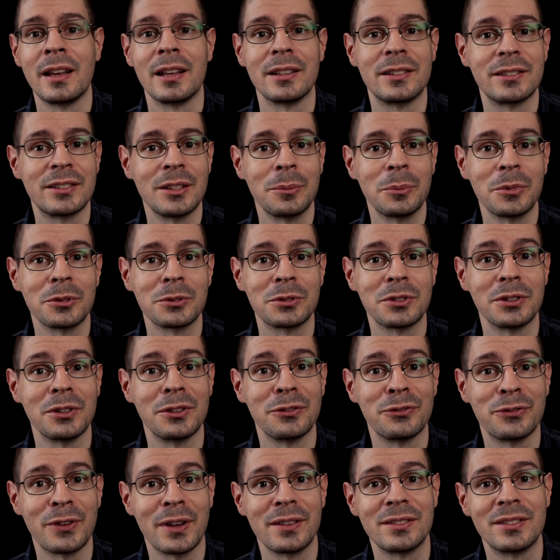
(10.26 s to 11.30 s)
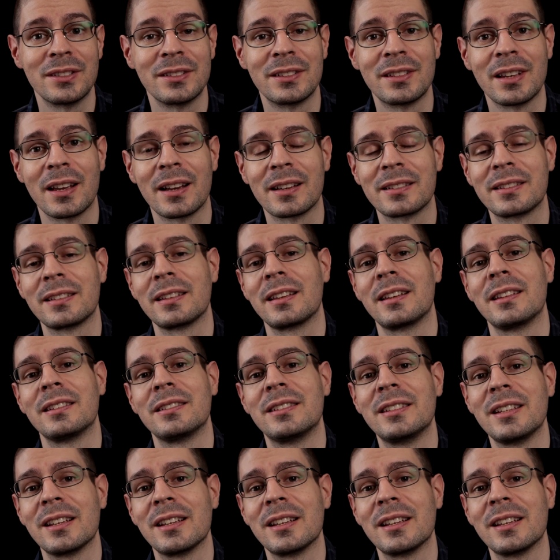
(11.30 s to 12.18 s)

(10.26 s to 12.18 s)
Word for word: It's similar to the phase detect in